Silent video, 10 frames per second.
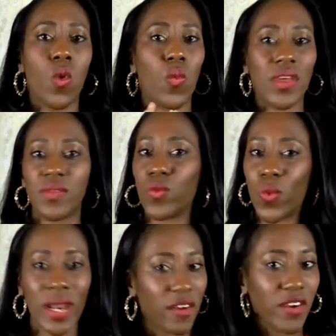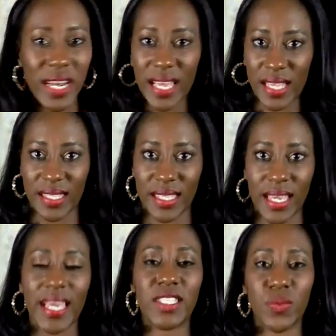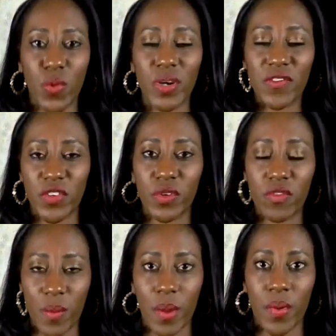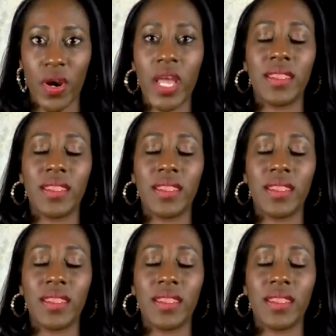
whatever it is, it's important for you to remember